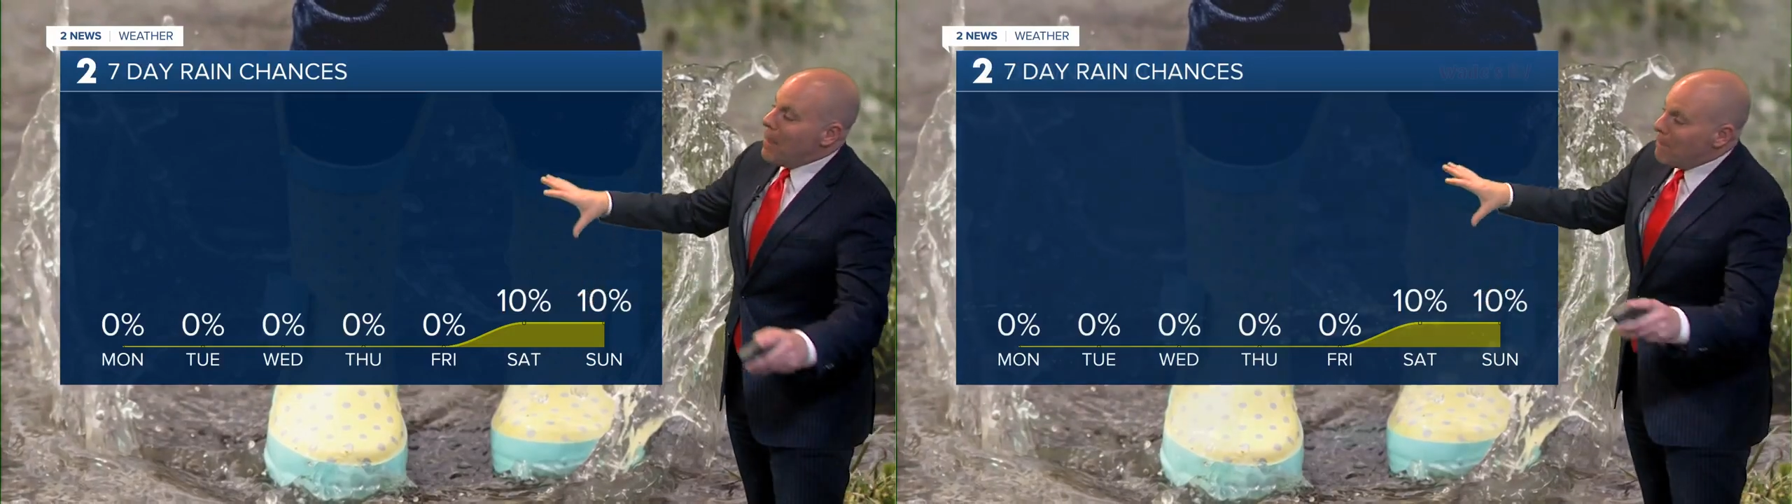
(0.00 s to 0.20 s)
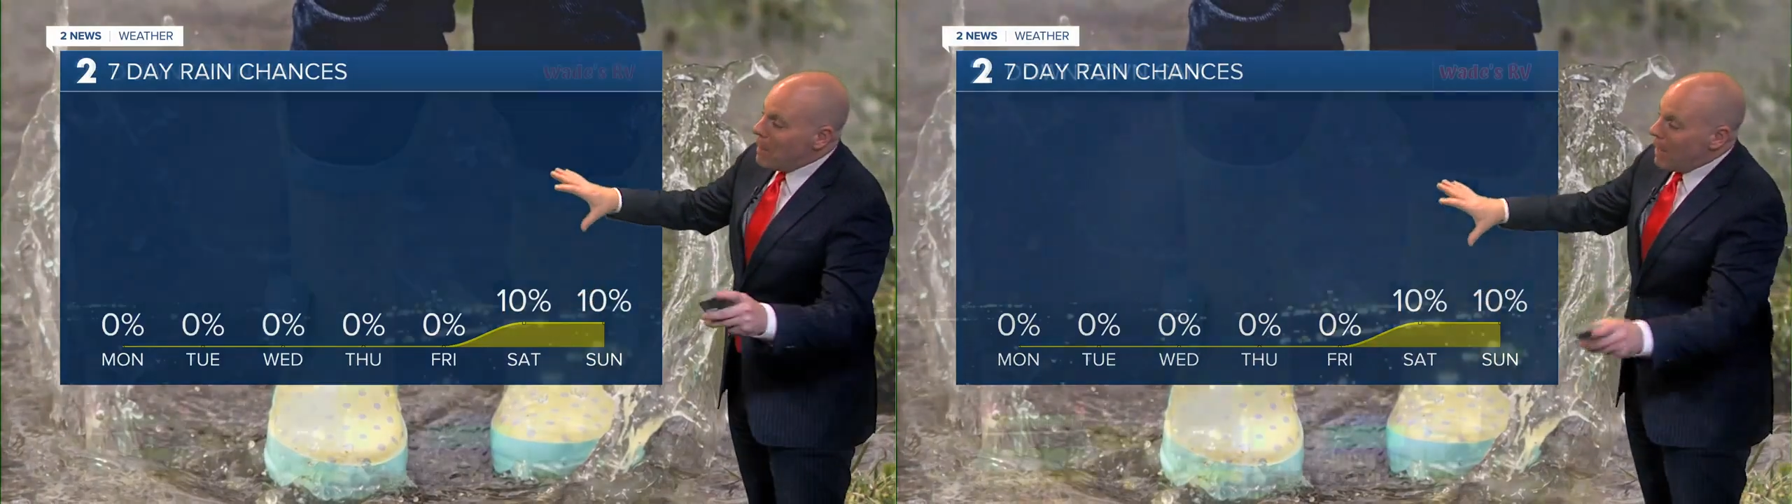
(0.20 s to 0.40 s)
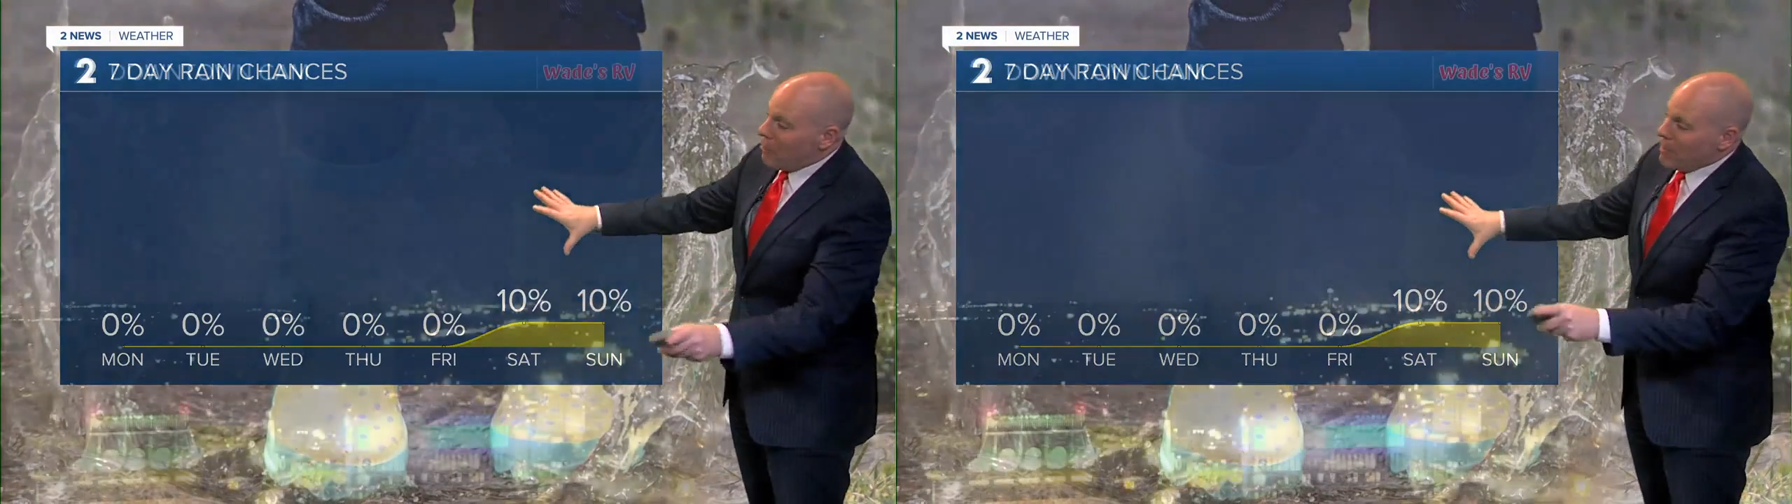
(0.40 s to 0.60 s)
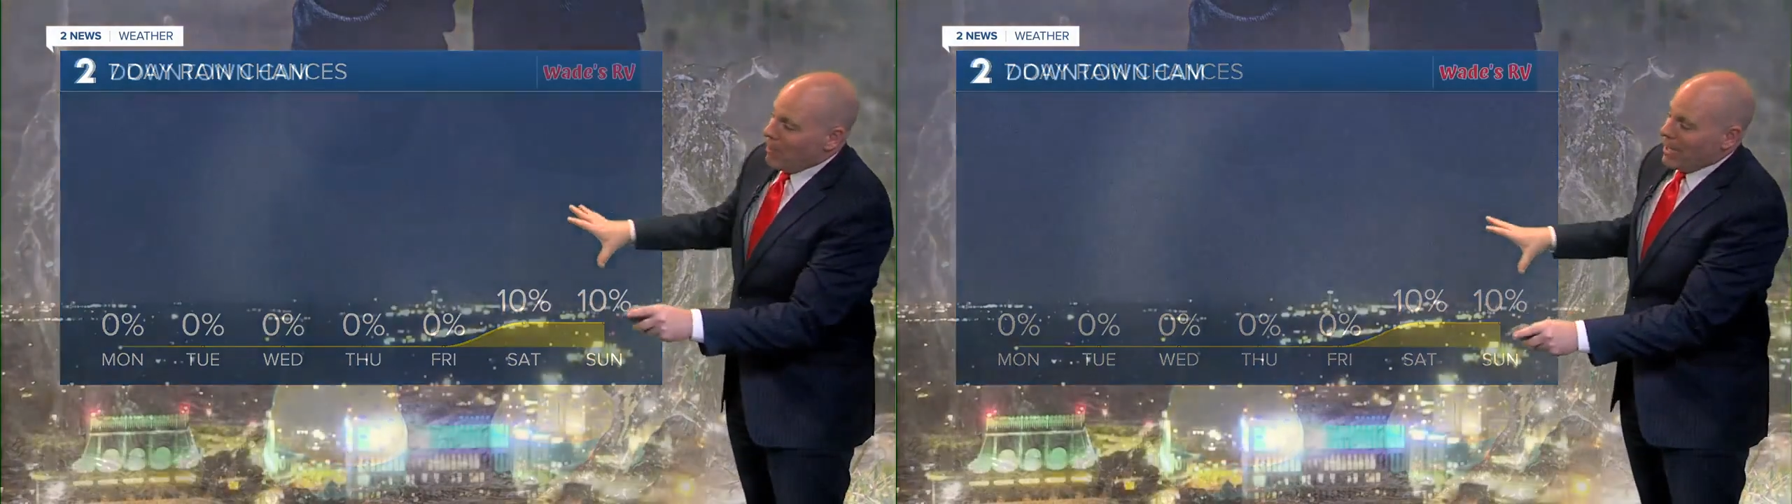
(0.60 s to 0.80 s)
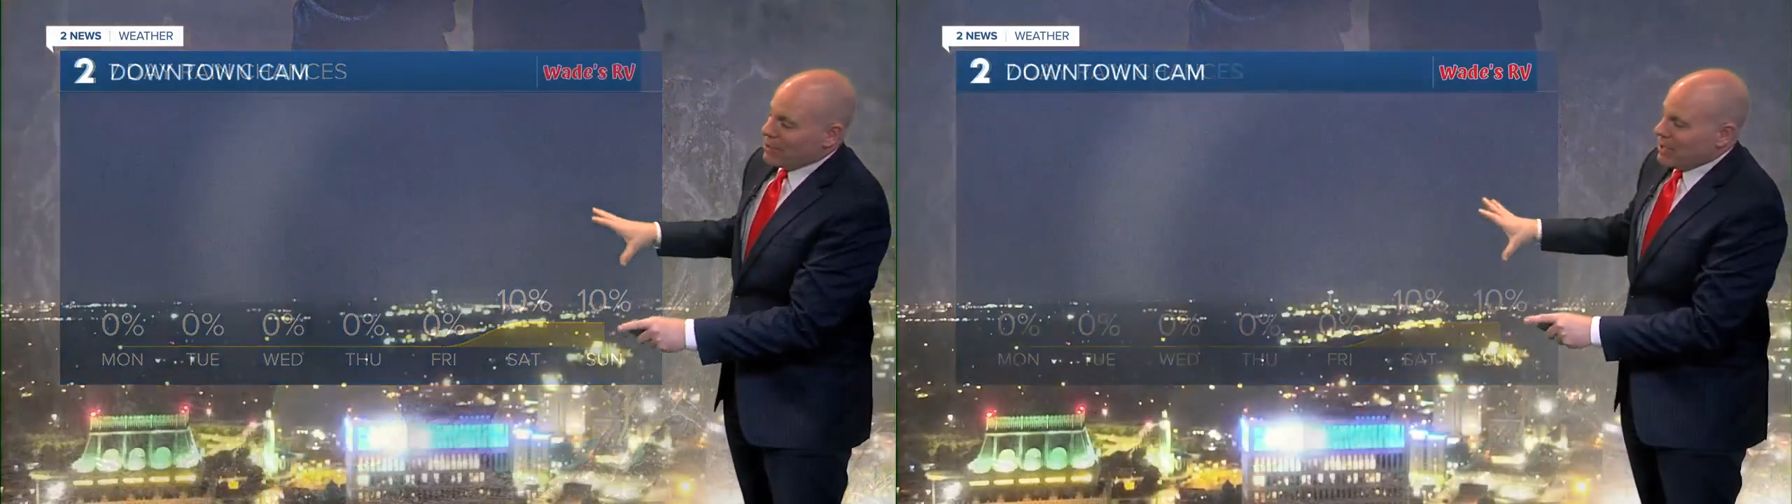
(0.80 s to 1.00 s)
But we
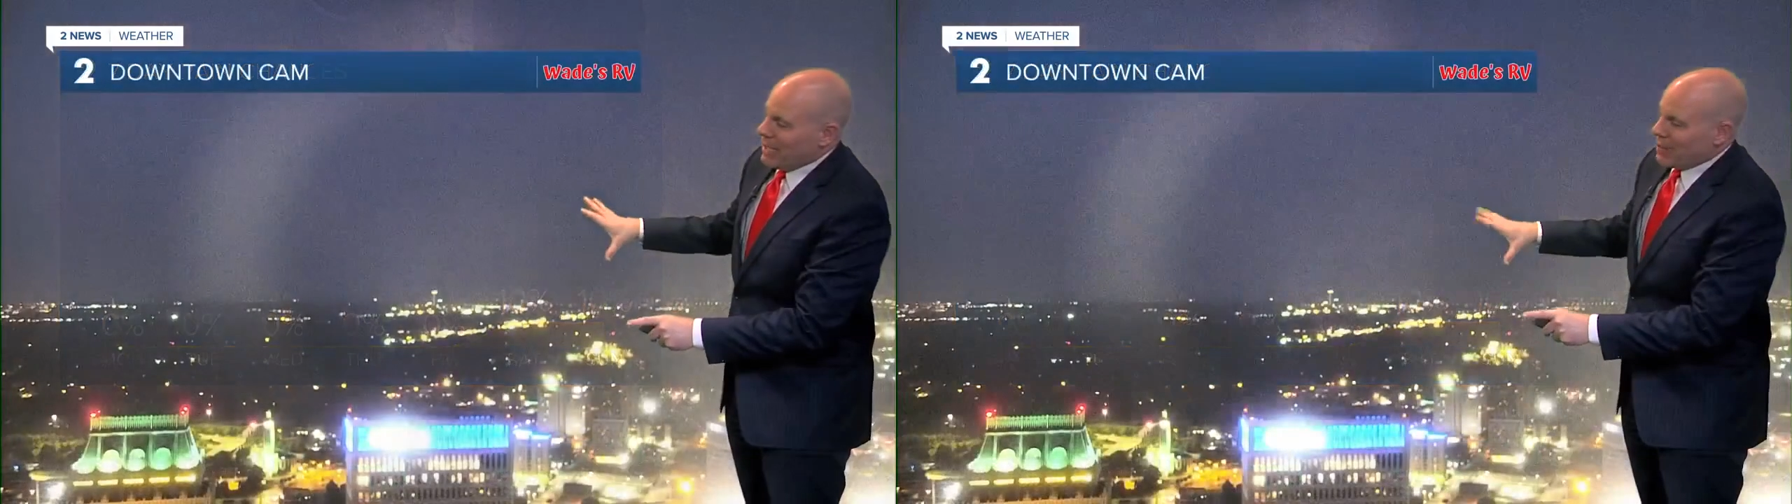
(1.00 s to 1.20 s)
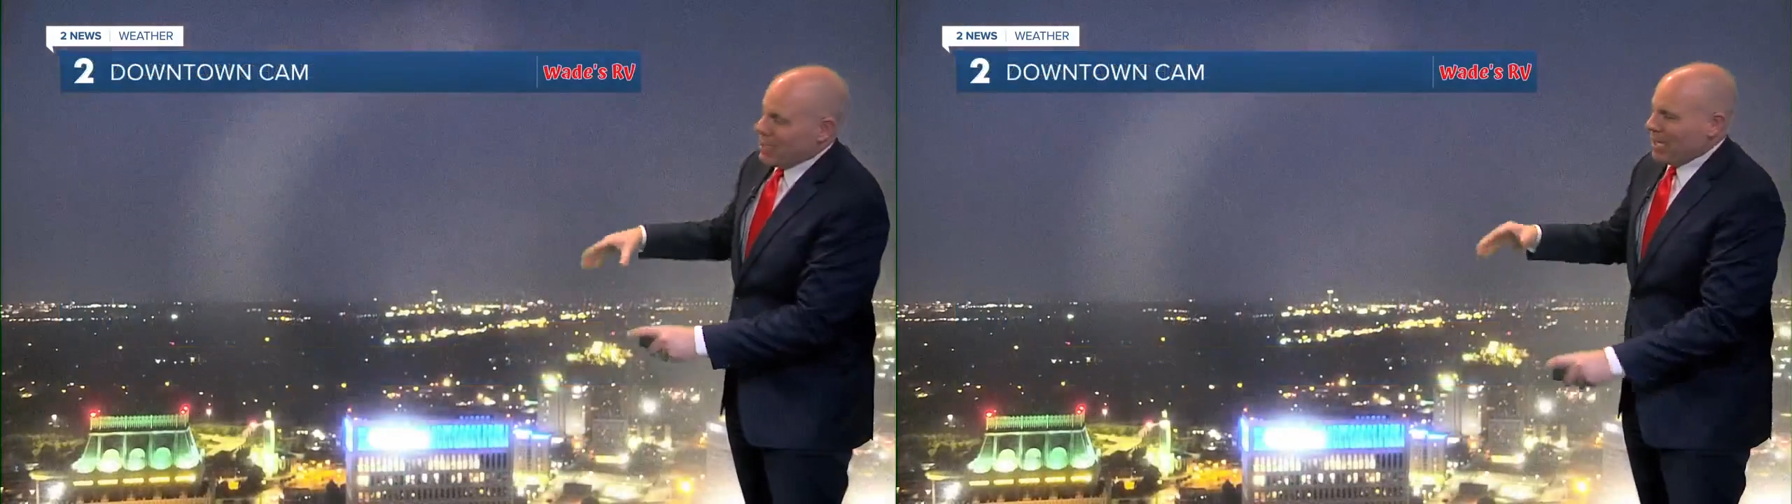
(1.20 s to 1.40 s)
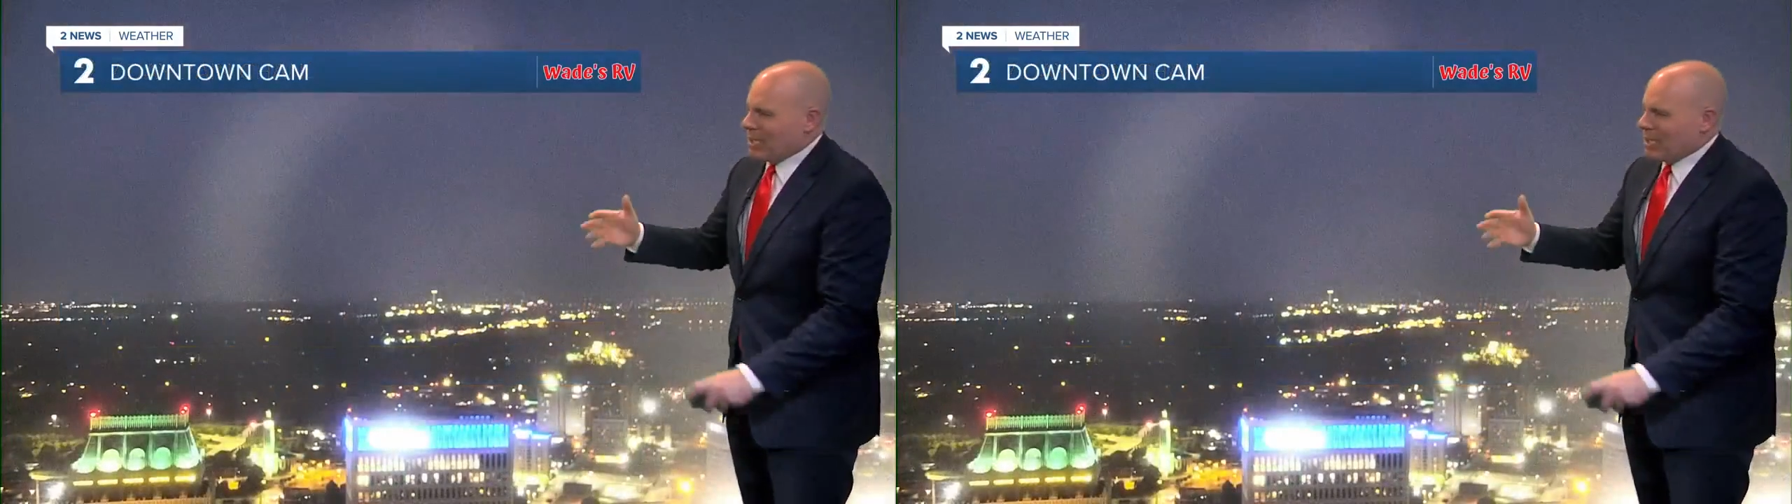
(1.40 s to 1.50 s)
might see that chance